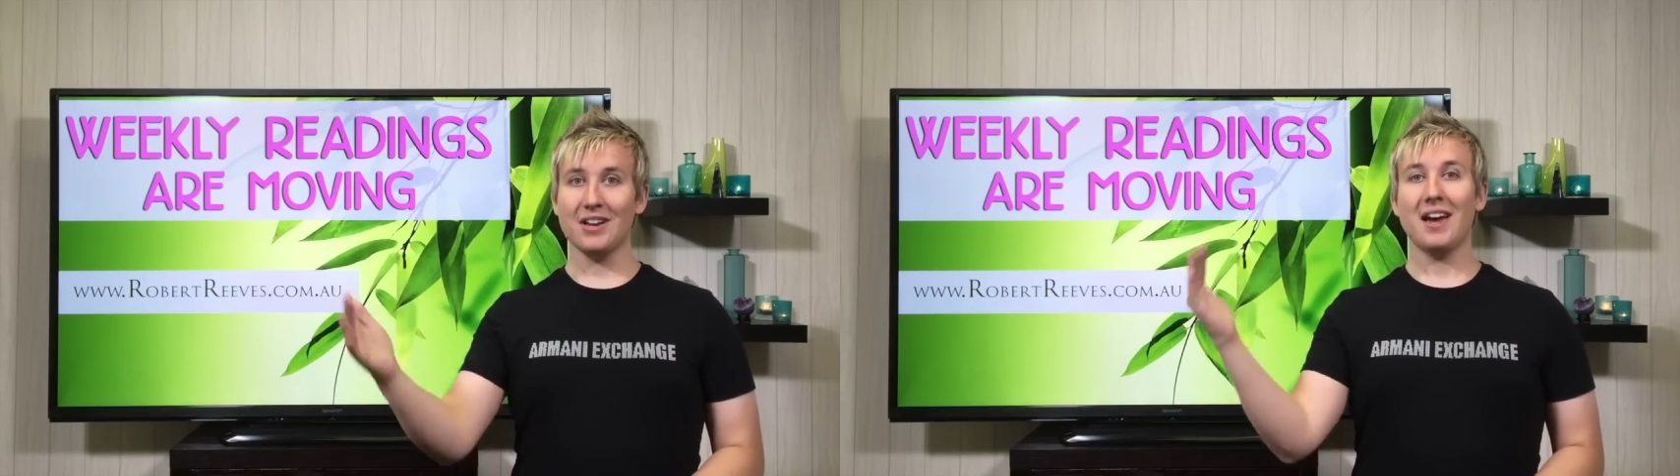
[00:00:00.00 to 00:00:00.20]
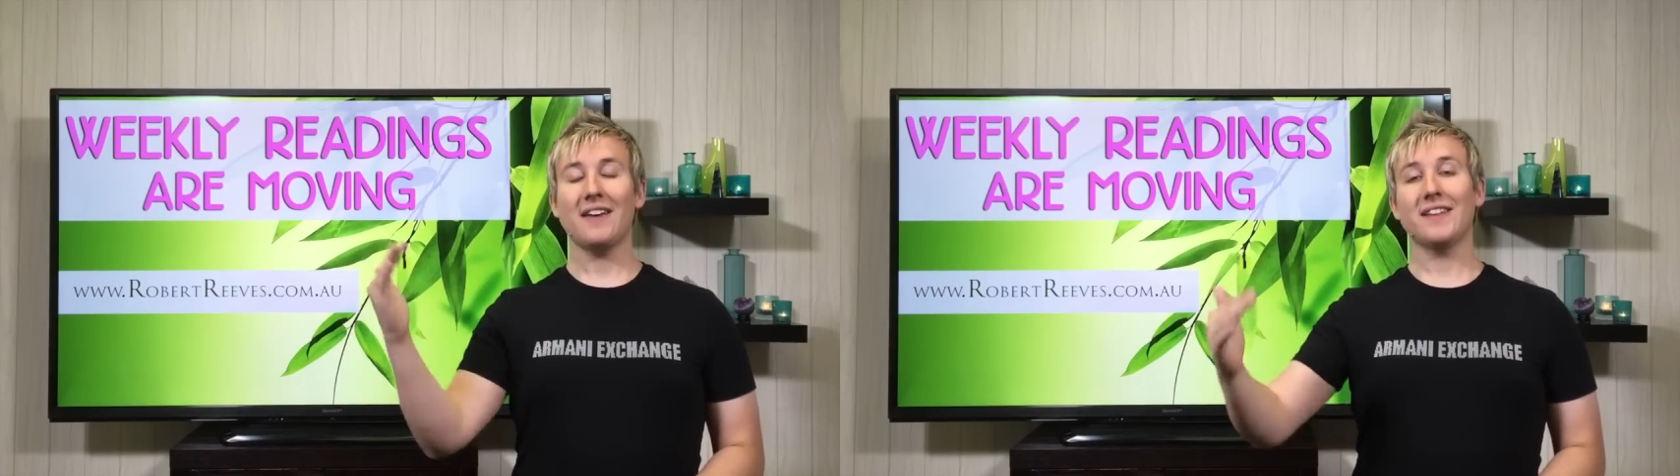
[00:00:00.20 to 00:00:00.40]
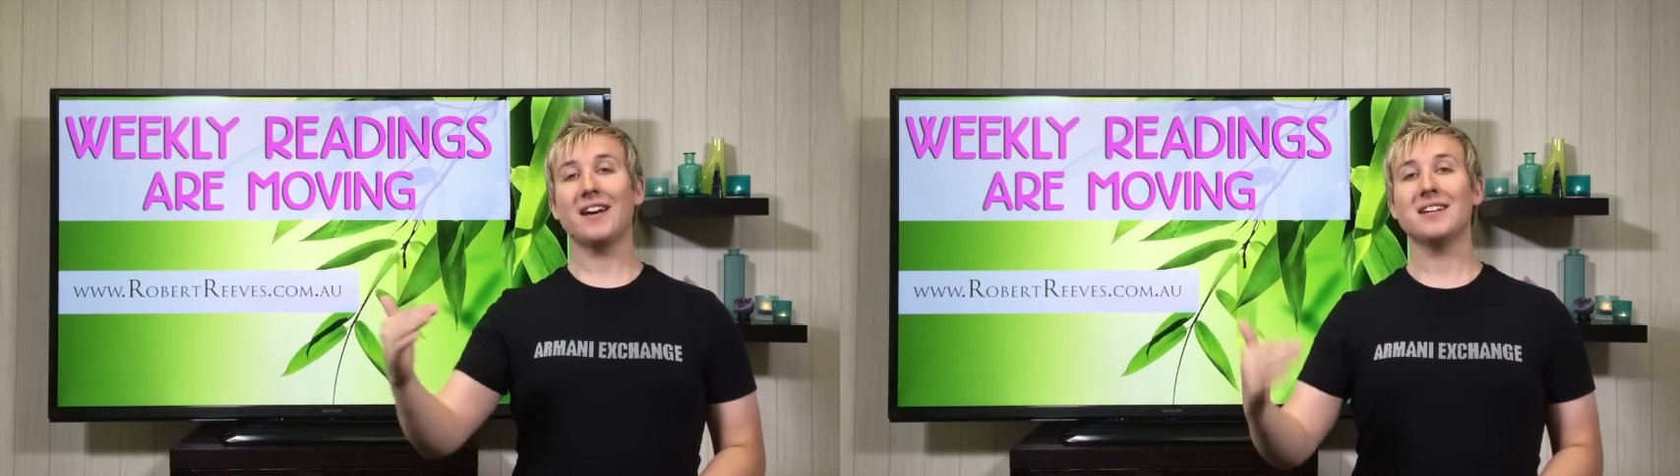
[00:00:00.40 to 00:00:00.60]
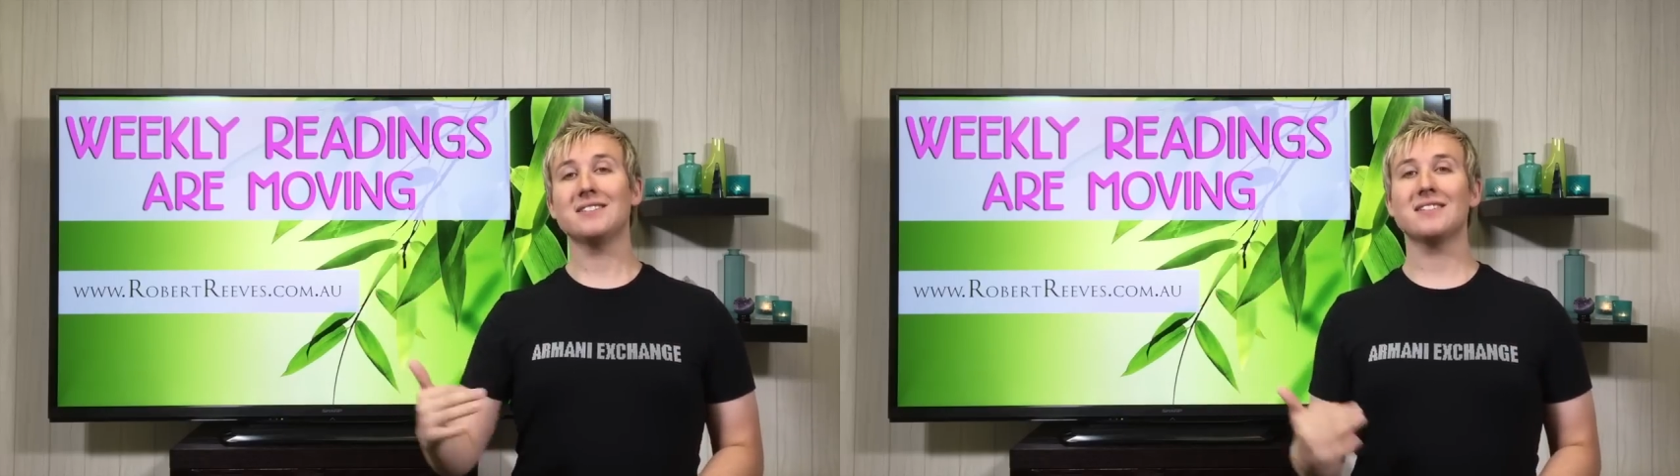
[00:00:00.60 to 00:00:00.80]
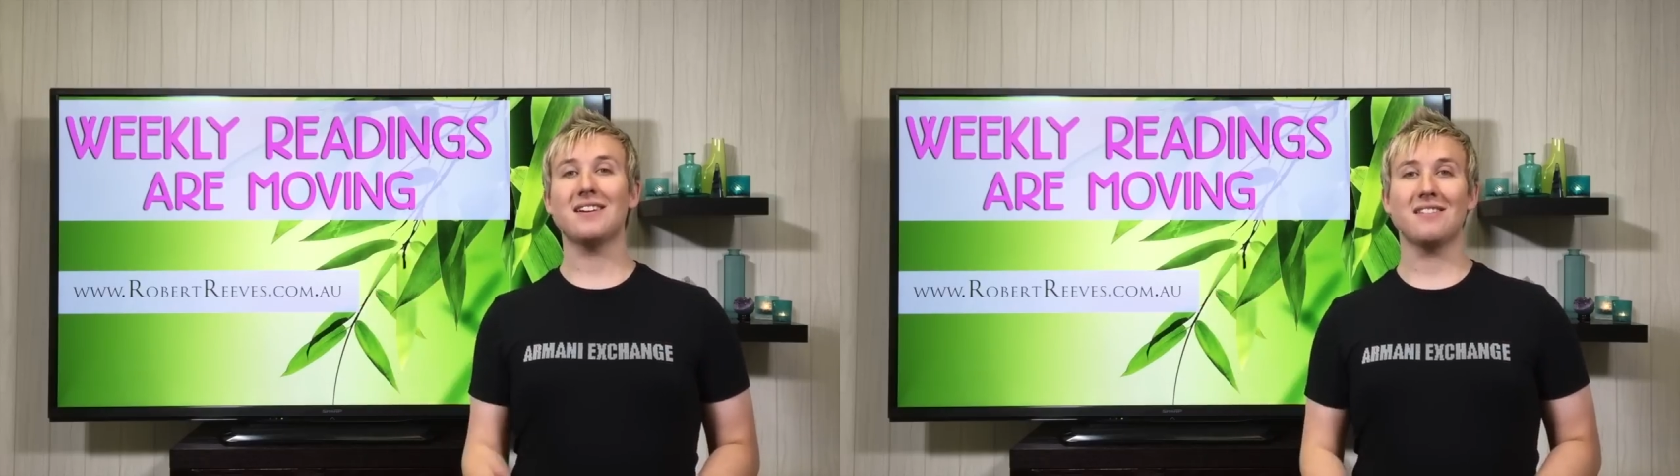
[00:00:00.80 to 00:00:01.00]
and then
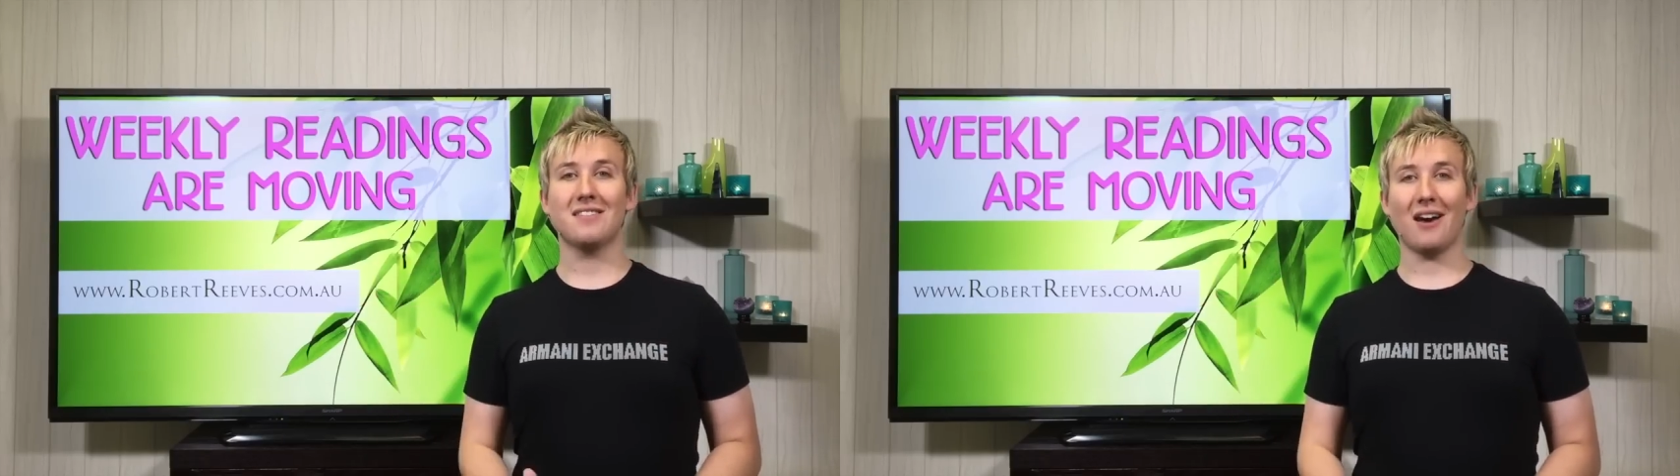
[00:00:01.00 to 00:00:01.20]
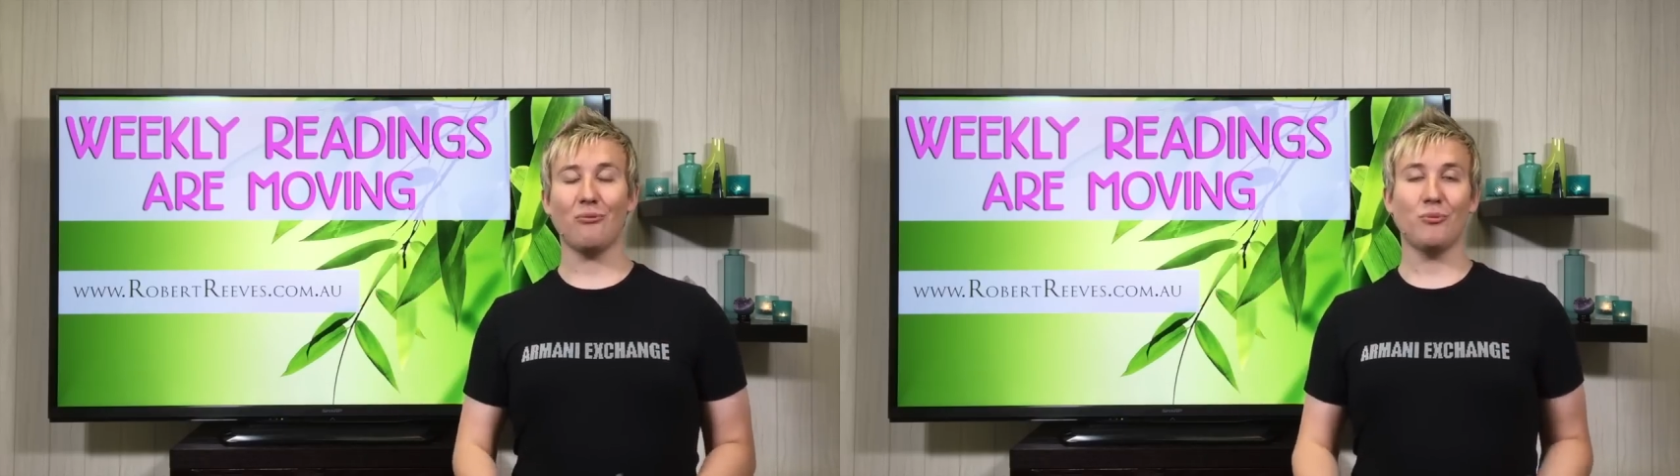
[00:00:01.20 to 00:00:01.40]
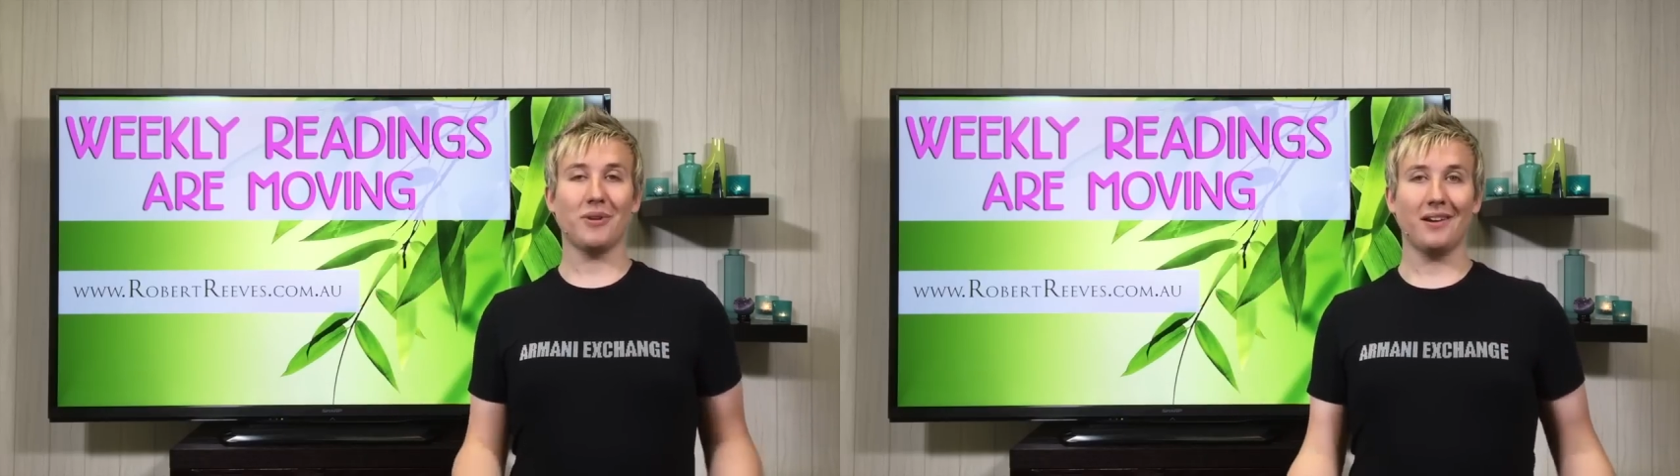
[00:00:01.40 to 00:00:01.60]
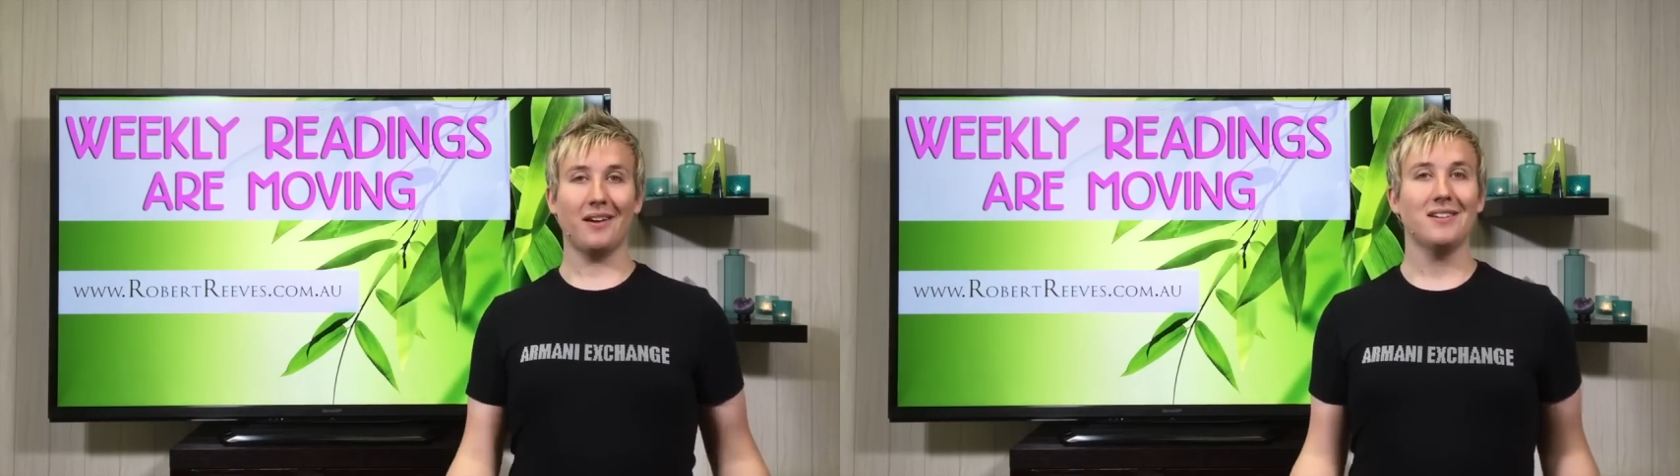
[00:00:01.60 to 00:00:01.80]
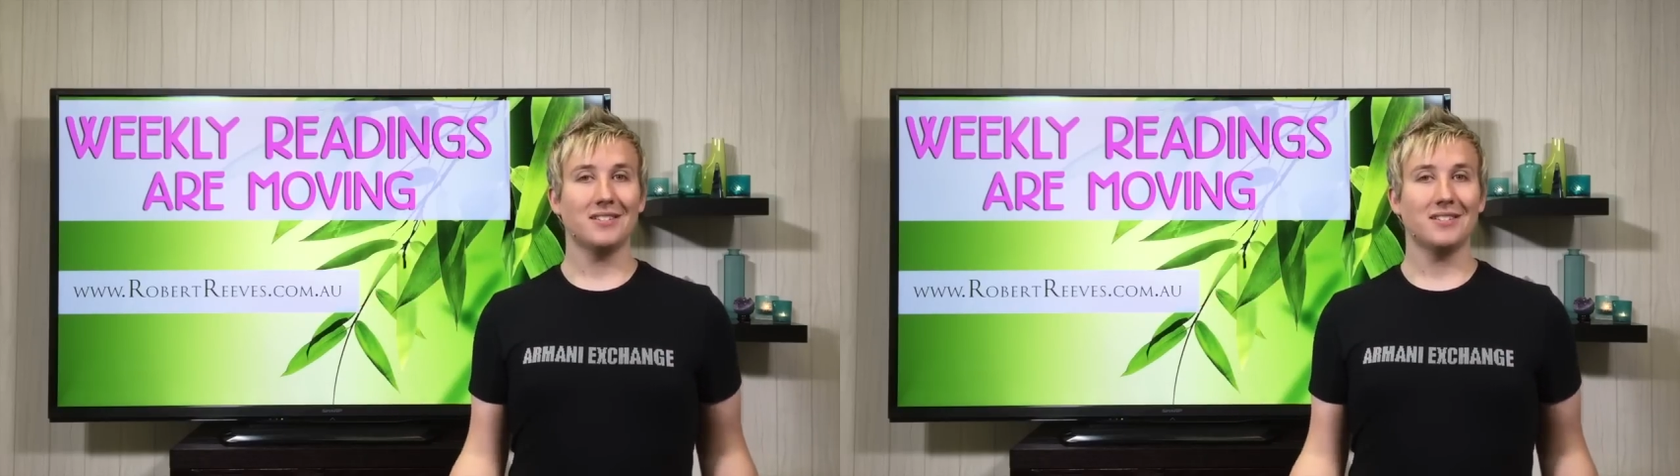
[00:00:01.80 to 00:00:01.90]
underneath that will be